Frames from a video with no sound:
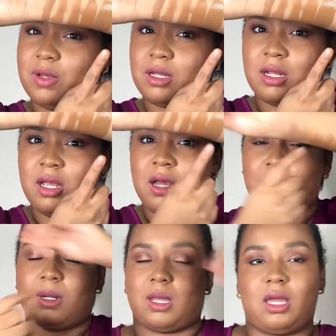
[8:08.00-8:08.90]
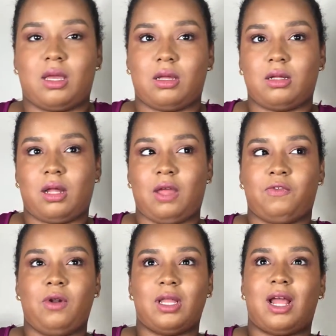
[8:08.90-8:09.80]
bit, but like I
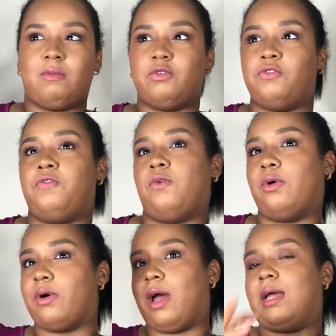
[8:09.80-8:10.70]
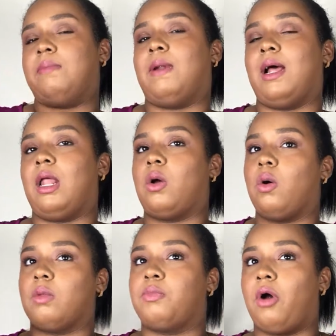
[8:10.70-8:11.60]
feel like that before I apply like all
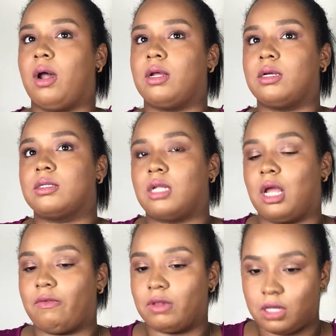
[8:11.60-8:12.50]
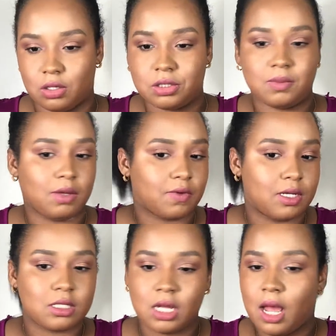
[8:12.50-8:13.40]
the products, like everything else to my
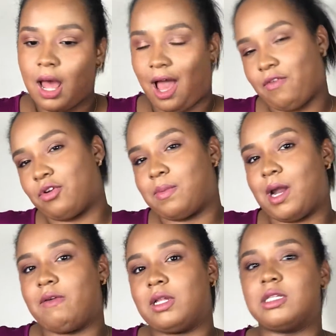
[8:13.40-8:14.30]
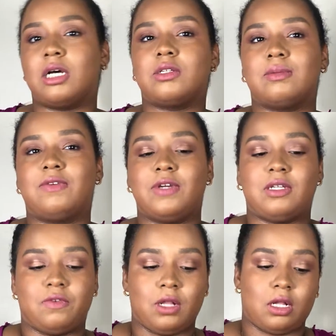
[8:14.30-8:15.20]
face. After I apply everything else to my face, I
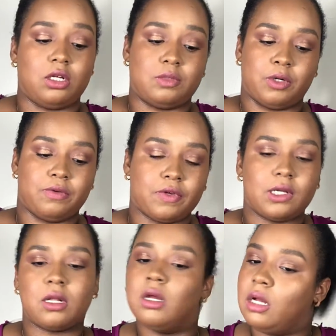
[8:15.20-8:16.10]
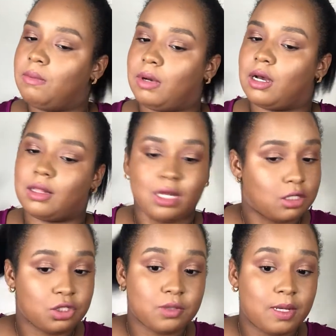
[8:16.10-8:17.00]
feel like it looks perfect. But
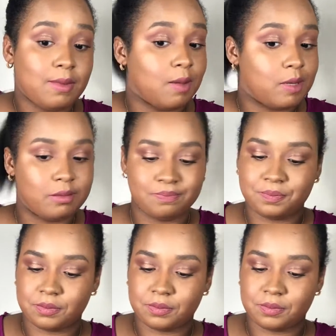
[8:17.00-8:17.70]
that's just me, maybe.